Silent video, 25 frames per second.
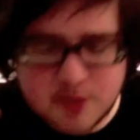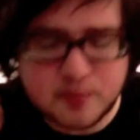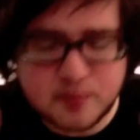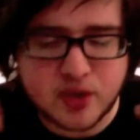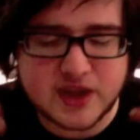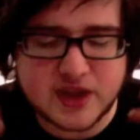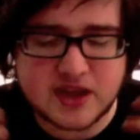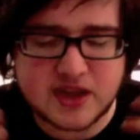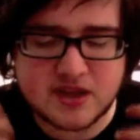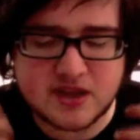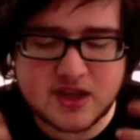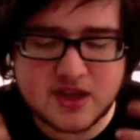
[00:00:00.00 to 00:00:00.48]

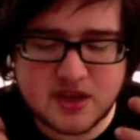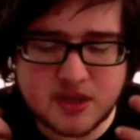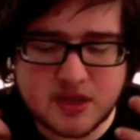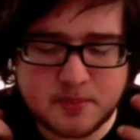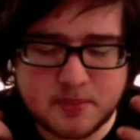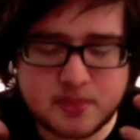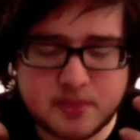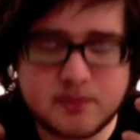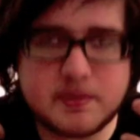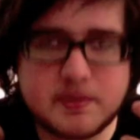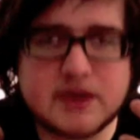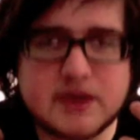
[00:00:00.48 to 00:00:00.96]
bullet they
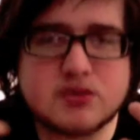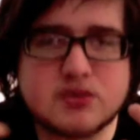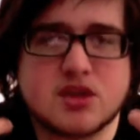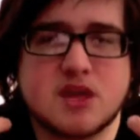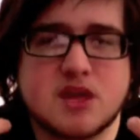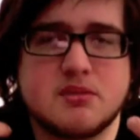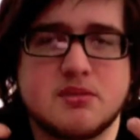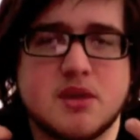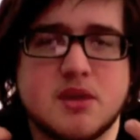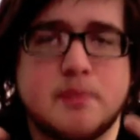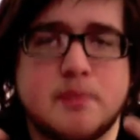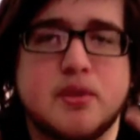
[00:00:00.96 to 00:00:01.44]
built
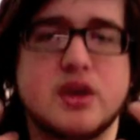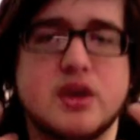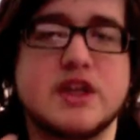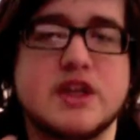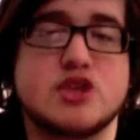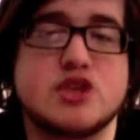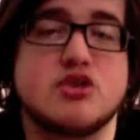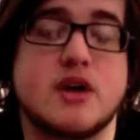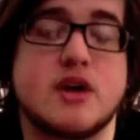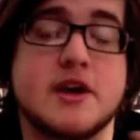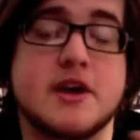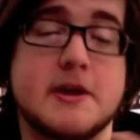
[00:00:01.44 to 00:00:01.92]
a bullet
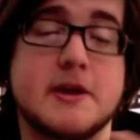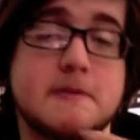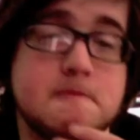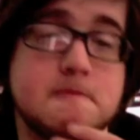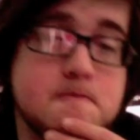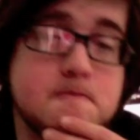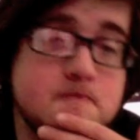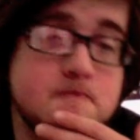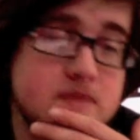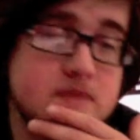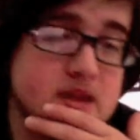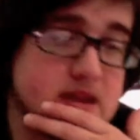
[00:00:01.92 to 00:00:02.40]
train,
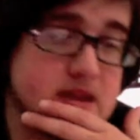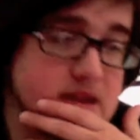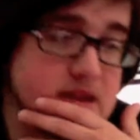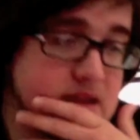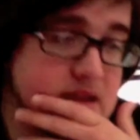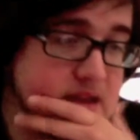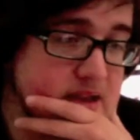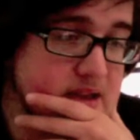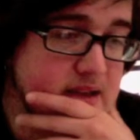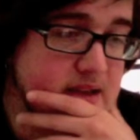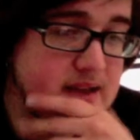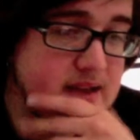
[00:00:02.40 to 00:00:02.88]

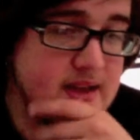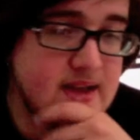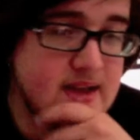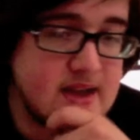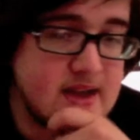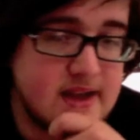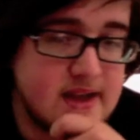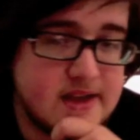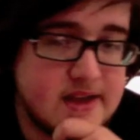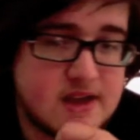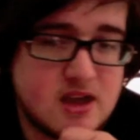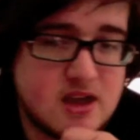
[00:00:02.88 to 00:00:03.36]

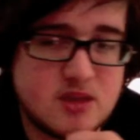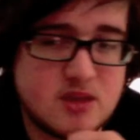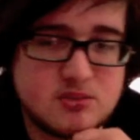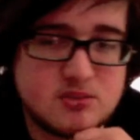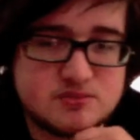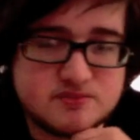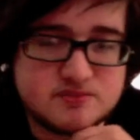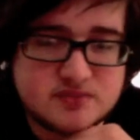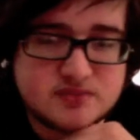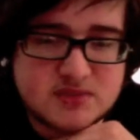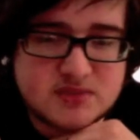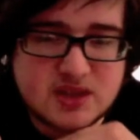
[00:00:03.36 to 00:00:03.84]

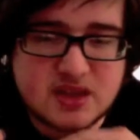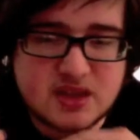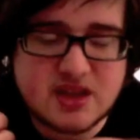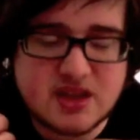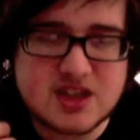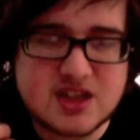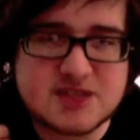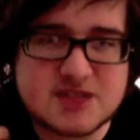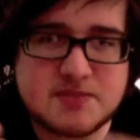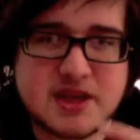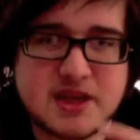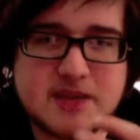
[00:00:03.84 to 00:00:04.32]
and
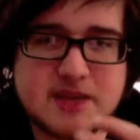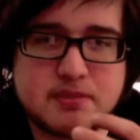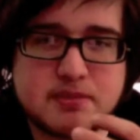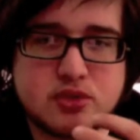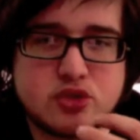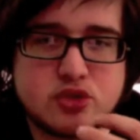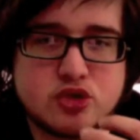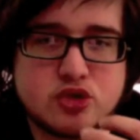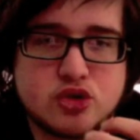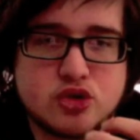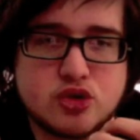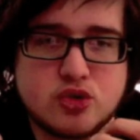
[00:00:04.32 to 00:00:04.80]
these
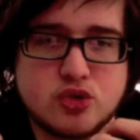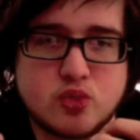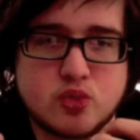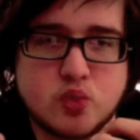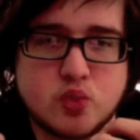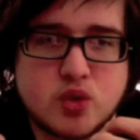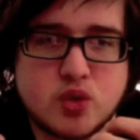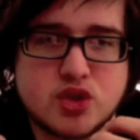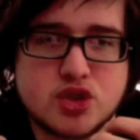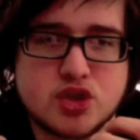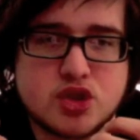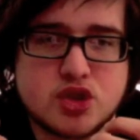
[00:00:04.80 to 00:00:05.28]
people
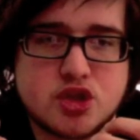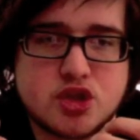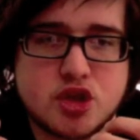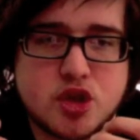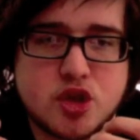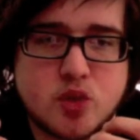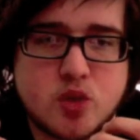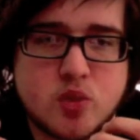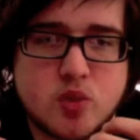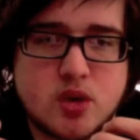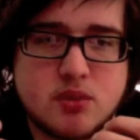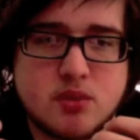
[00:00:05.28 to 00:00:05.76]
wants
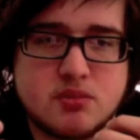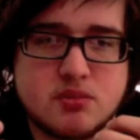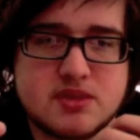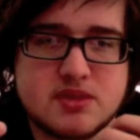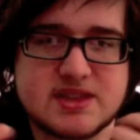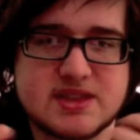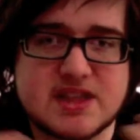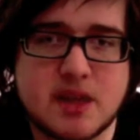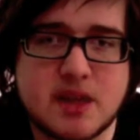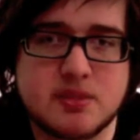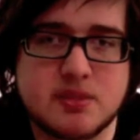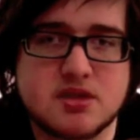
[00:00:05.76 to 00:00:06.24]
to
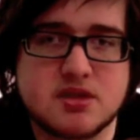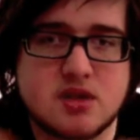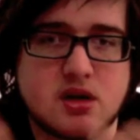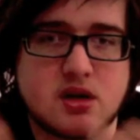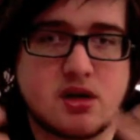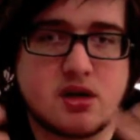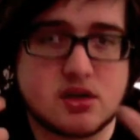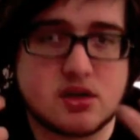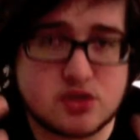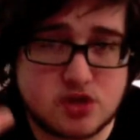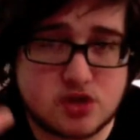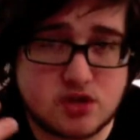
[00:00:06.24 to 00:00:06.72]

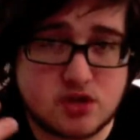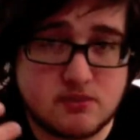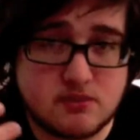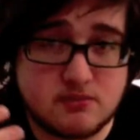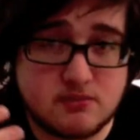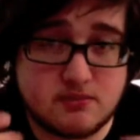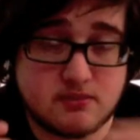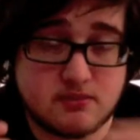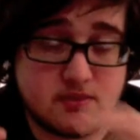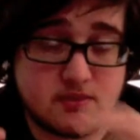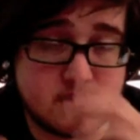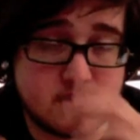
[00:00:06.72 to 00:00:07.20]
sabotage
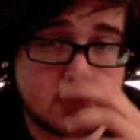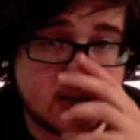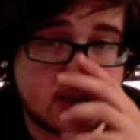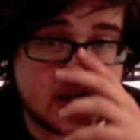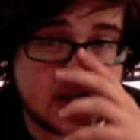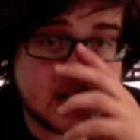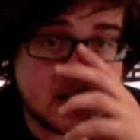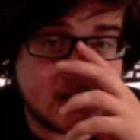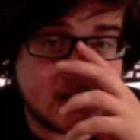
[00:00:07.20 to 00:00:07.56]
the